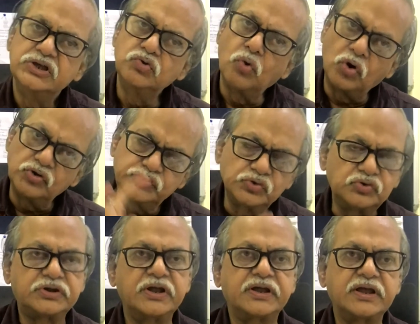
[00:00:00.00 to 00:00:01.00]
you
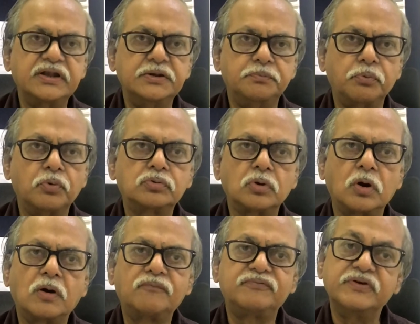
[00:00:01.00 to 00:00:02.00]
also take a report
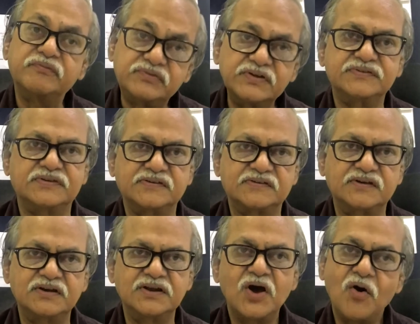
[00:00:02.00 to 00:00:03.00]
of
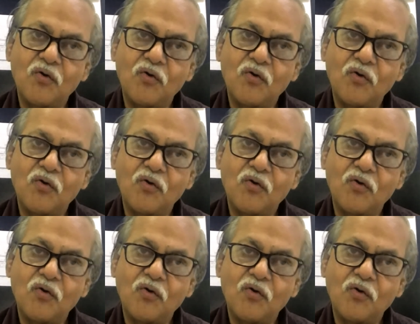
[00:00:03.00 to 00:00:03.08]
15-16,